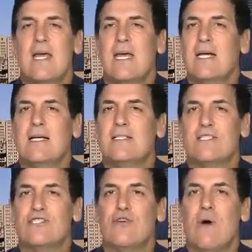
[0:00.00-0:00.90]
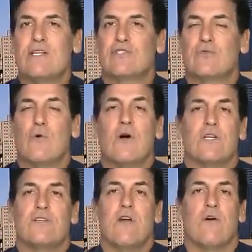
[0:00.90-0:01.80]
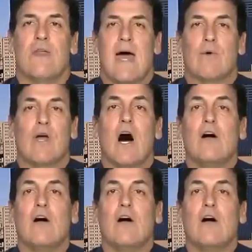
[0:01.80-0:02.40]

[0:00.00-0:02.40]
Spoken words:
It's a two-edged sword. You know that. We